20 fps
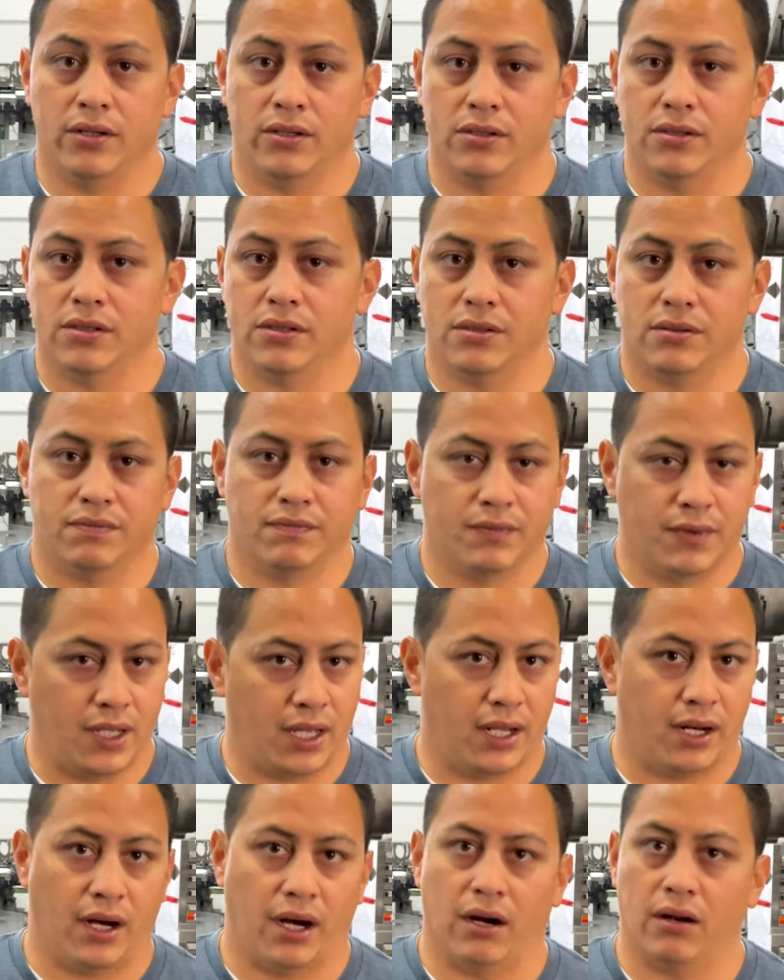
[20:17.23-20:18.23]
just
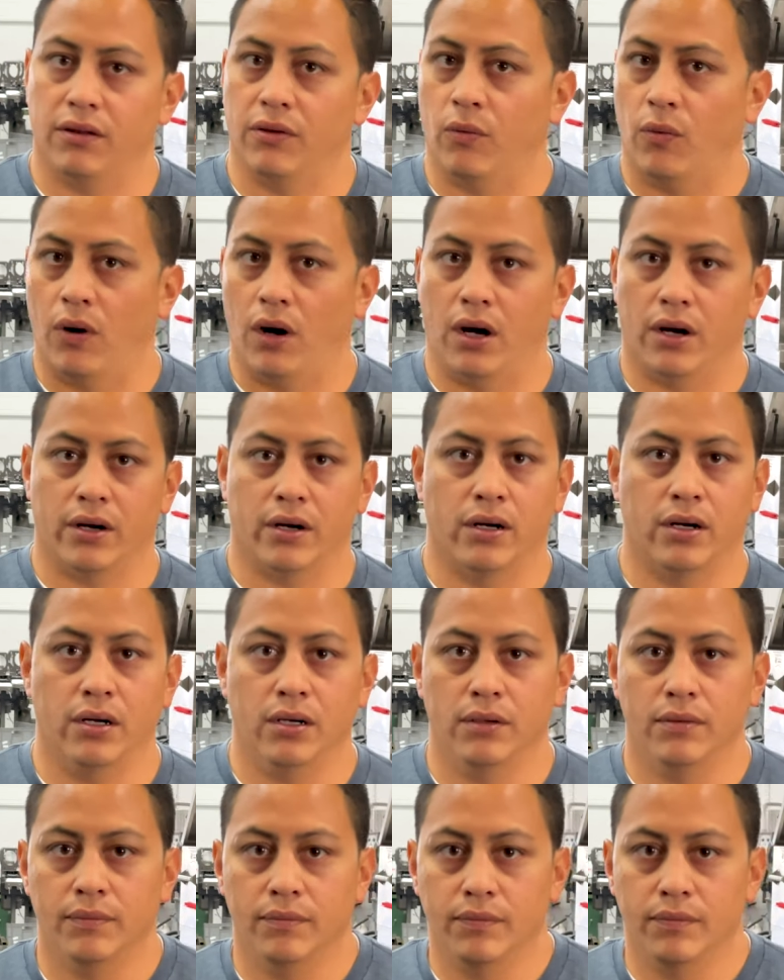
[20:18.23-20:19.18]
get out of the water